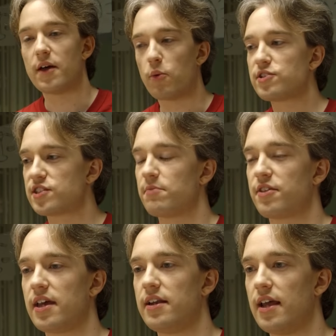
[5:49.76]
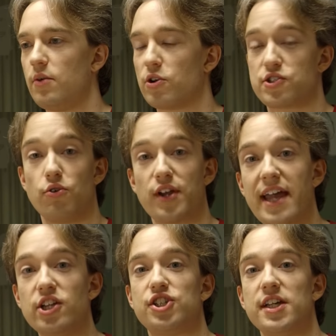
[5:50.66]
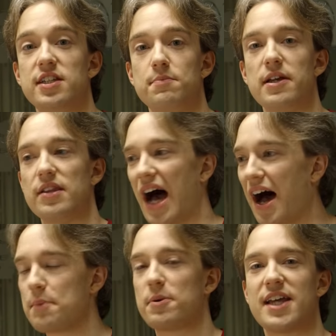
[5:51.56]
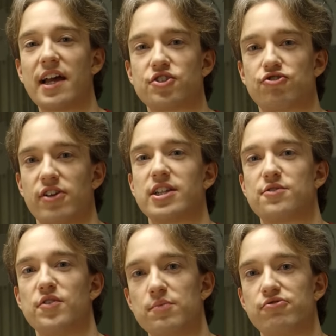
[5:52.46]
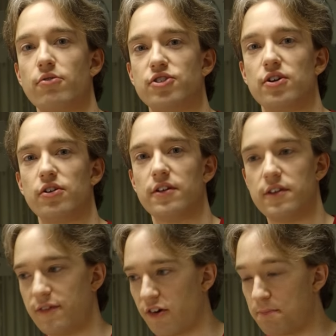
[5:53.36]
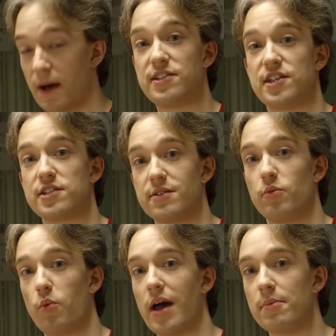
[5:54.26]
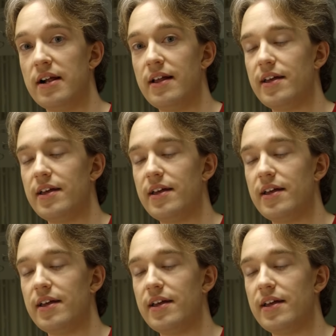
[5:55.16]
There was something in, in what's called HTTP, the Hypertext Transfer Protocol, the, the very basics of the web,